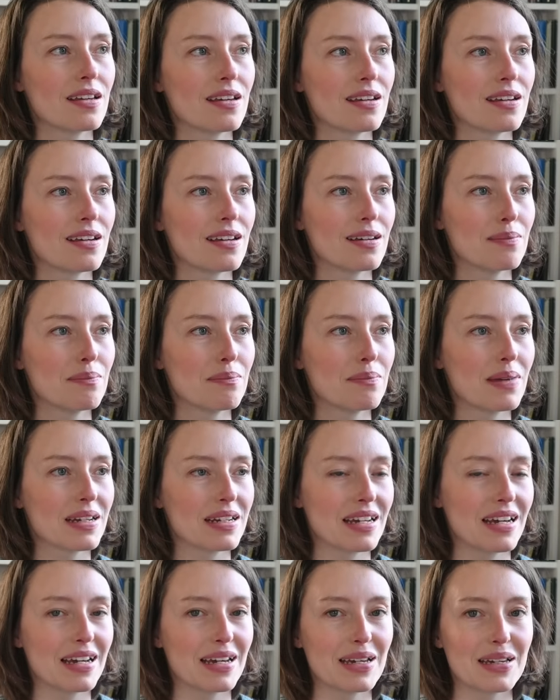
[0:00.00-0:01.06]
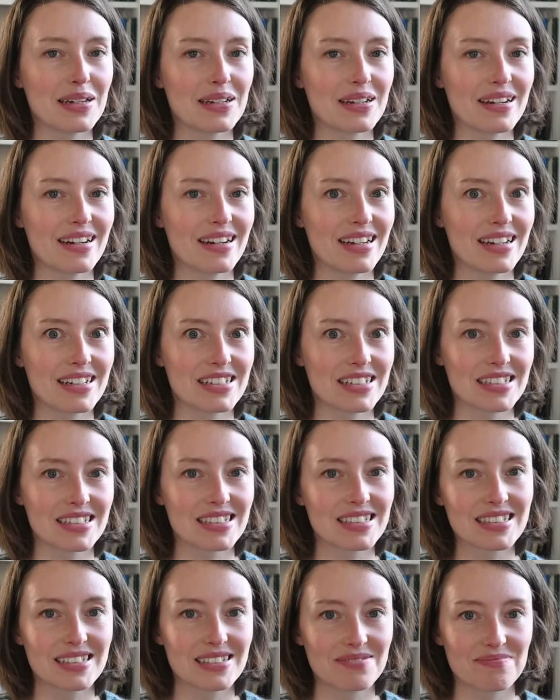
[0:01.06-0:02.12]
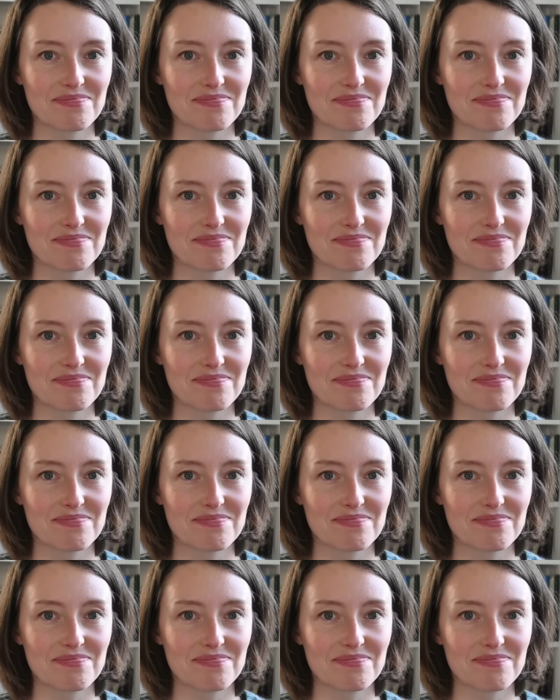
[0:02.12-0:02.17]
um, but I I just